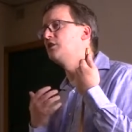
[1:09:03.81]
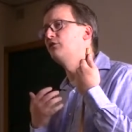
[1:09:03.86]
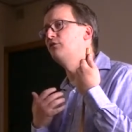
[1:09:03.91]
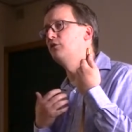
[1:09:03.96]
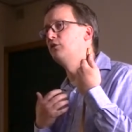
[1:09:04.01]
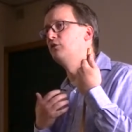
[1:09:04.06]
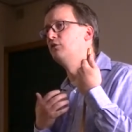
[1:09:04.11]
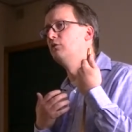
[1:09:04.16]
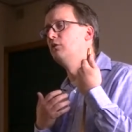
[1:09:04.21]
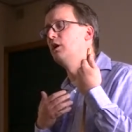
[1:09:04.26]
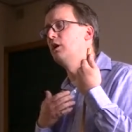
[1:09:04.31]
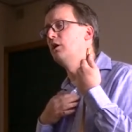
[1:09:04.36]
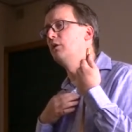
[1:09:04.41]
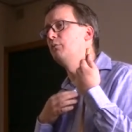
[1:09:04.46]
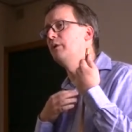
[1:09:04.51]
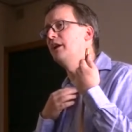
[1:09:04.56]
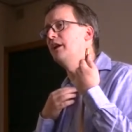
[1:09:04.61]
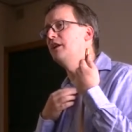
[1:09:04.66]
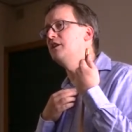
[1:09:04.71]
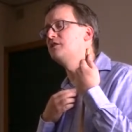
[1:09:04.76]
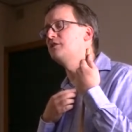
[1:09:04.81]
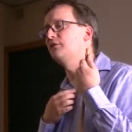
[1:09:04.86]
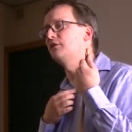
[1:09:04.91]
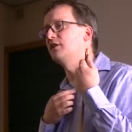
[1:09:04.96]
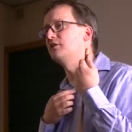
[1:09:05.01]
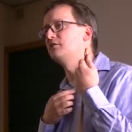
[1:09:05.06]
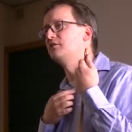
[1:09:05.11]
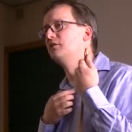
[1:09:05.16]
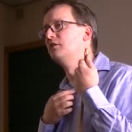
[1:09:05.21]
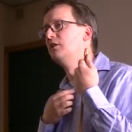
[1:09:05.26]
of
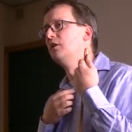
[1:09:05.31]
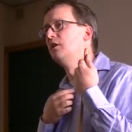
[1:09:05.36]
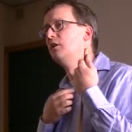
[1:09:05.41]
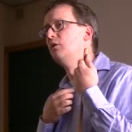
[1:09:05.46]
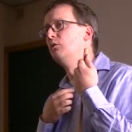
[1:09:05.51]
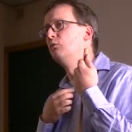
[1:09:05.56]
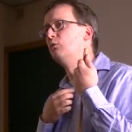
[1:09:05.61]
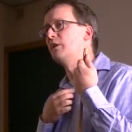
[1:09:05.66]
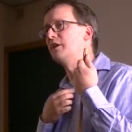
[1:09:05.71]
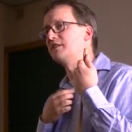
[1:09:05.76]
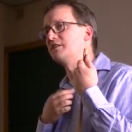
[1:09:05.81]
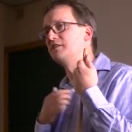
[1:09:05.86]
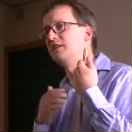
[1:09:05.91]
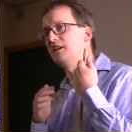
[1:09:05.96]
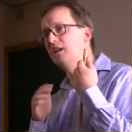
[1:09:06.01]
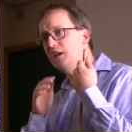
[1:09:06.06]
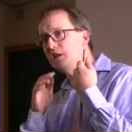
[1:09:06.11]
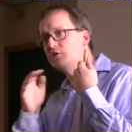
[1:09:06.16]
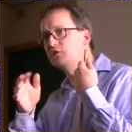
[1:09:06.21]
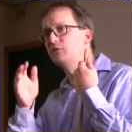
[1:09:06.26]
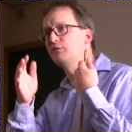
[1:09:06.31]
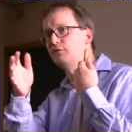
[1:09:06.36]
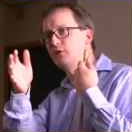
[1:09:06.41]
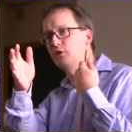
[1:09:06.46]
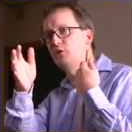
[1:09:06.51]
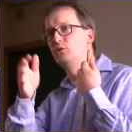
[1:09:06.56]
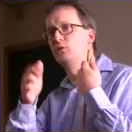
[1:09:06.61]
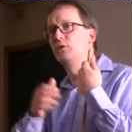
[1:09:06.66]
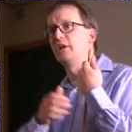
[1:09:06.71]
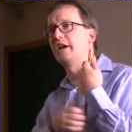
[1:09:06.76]
us want to see each of
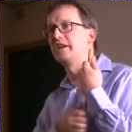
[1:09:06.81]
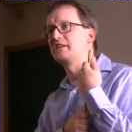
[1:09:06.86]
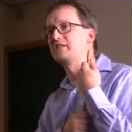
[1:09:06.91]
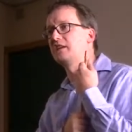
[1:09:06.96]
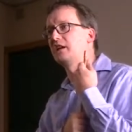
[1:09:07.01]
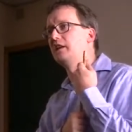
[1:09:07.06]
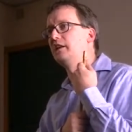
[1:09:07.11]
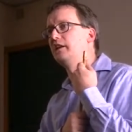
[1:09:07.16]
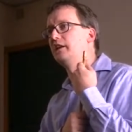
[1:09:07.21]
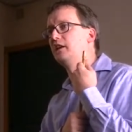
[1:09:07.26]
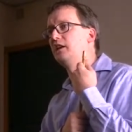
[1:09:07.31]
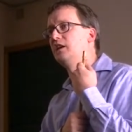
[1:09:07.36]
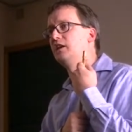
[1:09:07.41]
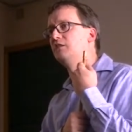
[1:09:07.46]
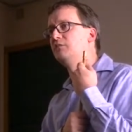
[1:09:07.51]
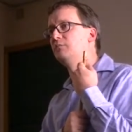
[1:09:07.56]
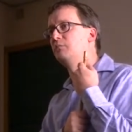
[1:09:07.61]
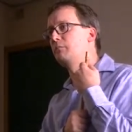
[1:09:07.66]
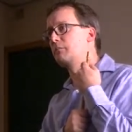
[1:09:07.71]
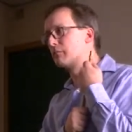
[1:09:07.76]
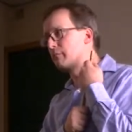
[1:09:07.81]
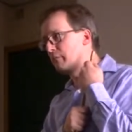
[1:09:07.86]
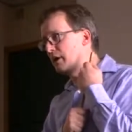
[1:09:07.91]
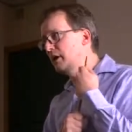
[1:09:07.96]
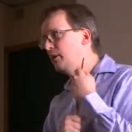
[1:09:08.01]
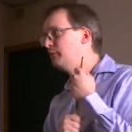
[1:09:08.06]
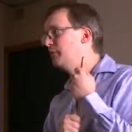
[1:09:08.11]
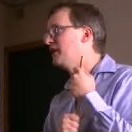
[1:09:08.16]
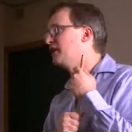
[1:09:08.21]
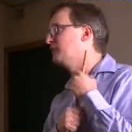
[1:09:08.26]
you excelling in
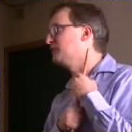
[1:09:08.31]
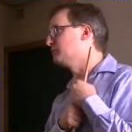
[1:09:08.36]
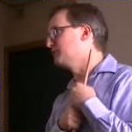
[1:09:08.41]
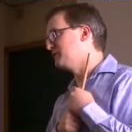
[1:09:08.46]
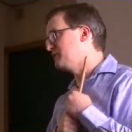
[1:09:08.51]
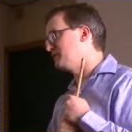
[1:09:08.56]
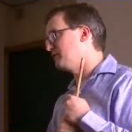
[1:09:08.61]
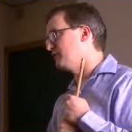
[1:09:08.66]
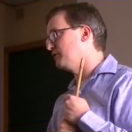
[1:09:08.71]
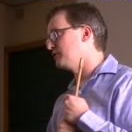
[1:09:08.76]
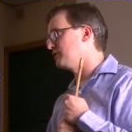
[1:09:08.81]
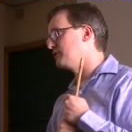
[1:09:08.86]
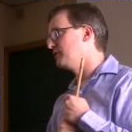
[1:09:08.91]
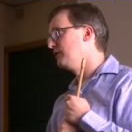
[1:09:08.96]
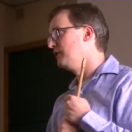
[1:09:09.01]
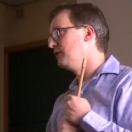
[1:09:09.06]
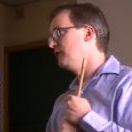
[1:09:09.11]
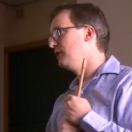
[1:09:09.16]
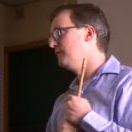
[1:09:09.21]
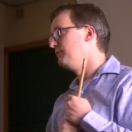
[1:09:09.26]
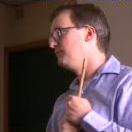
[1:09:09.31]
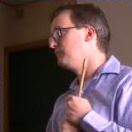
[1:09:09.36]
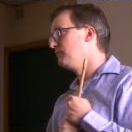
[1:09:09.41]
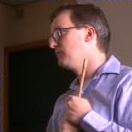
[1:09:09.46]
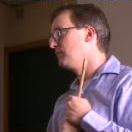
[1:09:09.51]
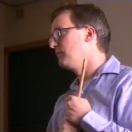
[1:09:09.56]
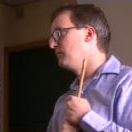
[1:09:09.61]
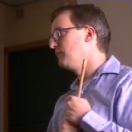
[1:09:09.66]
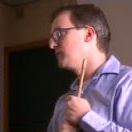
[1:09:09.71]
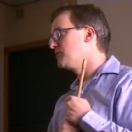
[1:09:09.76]
biomedical research.
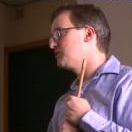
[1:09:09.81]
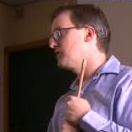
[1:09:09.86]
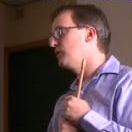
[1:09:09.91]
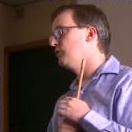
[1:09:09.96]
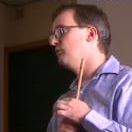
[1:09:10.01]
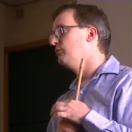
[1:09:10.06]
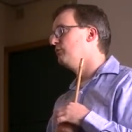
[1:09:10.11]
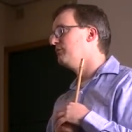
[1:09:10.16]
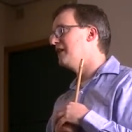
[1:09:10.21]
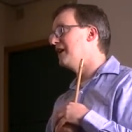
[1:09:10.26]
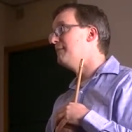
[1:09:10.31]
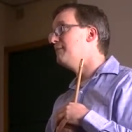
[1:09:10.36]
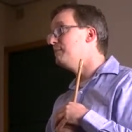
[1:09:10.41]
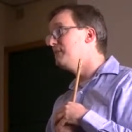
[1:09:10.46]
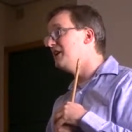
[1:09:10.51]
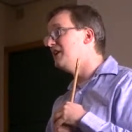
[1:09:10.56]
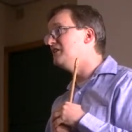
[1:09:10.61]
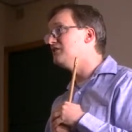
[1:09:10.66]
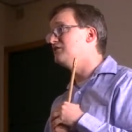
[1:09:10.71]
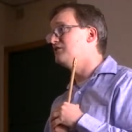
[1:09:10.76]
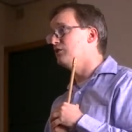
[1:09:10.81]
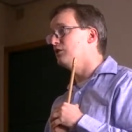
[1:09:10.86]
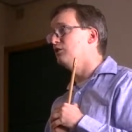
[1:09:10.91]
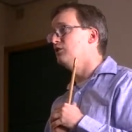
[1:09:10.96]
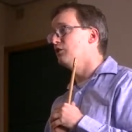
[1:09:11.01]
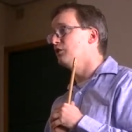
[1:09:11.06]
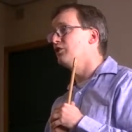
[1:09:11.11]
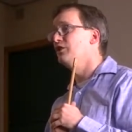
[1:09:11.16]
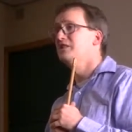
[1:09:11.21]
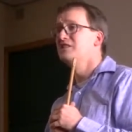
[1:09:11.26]
So that means
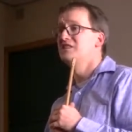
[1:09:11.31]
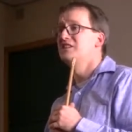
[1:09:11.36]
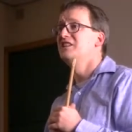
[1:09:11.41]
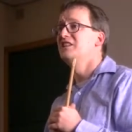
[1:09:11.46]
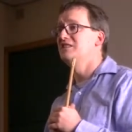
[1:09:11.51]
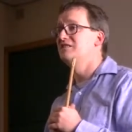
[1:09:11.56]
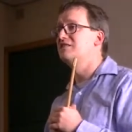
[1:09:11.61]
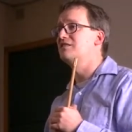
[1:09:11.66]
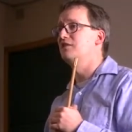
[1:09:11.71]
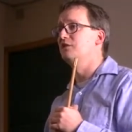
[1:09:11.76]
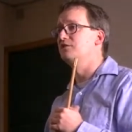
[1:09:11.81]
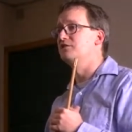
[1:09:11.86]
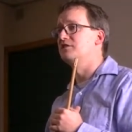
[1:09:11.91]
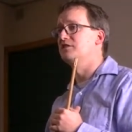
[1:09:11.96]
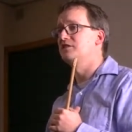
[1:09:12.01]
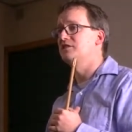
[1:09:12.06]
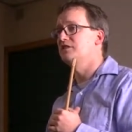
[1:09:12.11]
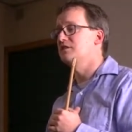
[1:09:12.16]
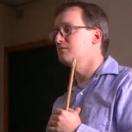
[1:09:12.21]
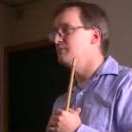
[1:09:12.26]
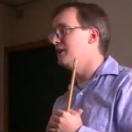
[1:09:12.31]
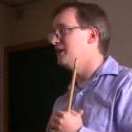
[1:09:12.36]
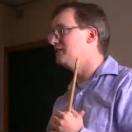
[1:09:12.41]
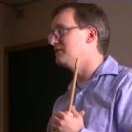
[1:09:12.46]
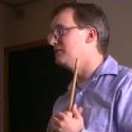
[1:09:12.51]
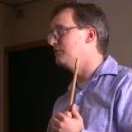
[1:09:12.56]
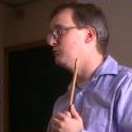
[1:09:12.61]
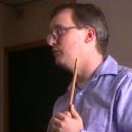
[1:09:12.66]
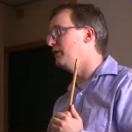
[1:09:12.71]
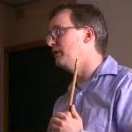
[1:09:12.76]
you're going to need skills in this
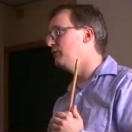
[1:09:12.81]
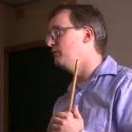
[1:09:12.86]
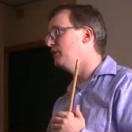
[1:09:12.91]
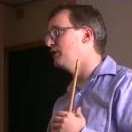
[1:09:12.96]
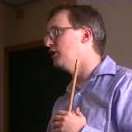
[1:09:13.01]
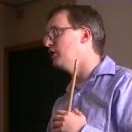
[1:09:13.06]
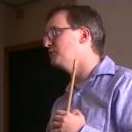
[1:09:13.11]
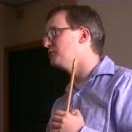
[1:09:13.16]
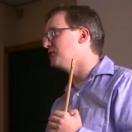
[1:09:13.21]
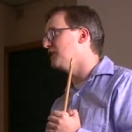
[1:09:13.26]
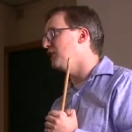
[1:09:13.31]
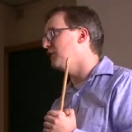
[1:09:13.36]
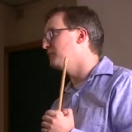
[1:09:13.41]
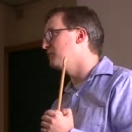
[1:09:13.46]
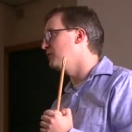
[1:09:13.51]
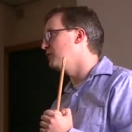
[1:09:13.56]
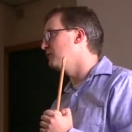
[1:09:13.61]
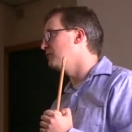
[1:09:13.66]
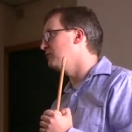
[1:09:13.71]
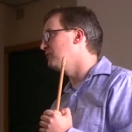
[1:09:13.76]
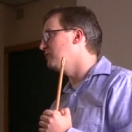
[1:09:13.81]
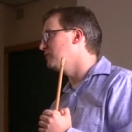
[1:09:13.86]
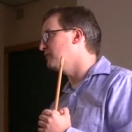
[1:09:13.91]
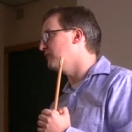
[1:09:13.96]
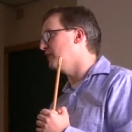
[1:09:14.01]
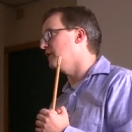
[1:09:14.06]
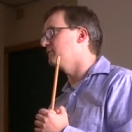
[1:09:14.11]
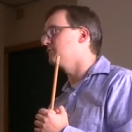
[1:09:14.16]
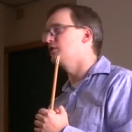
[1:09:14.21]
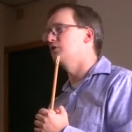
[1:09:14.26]
space, and we hope to help you
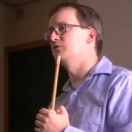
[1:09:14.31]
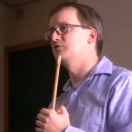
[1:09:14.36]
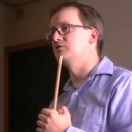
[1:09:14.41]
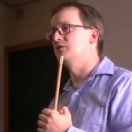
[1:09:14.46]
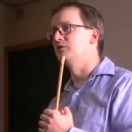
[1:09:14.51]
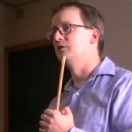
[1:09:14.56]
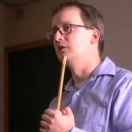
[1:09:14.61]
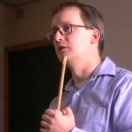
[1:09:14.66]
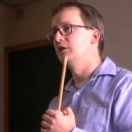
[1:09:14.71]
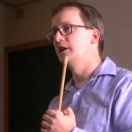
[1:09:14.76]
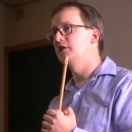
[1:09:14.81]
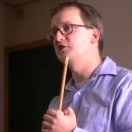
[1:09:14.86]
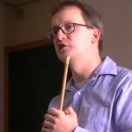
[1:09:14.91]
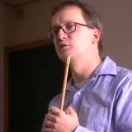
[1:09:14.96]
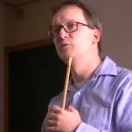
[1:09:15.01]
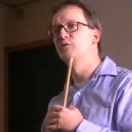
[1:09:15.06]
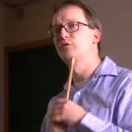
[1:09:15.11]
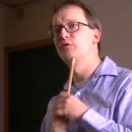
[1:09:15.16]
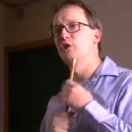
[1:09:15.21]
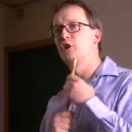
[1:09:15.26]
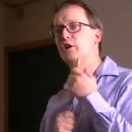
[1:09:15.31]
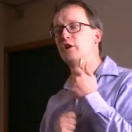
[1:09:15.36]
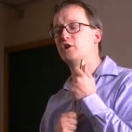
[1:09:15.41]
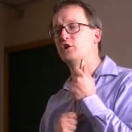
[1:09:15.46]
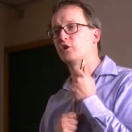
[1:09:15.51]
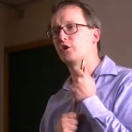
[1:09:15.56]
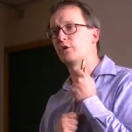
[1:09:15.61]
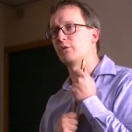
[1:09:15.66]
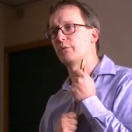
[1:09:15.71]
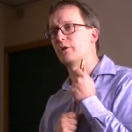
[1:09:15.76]
develop those as you move along in
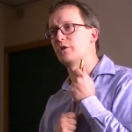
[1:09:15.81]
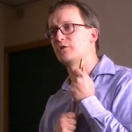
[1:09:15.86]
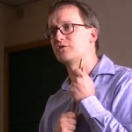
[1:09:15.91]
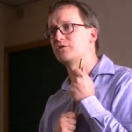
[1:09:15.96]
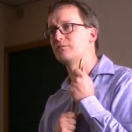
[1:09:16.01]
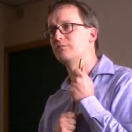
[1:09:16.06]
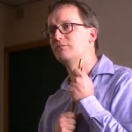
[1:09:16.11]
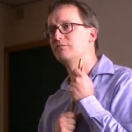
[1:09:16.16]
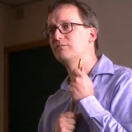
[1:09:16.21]
your careers.